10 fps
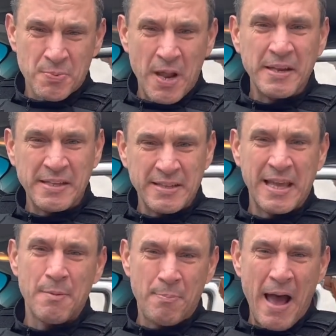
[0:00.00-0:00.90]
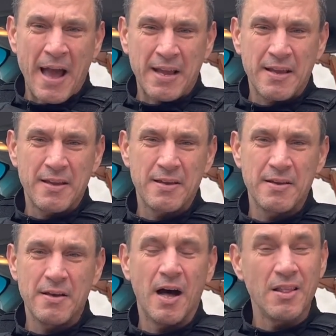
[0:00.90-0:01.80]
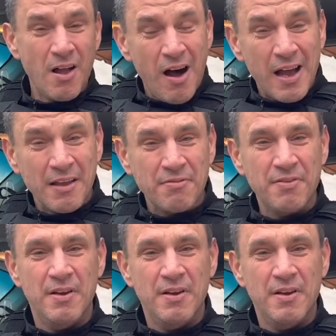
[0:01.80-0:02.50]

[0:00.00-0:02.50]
but I need to get back alive.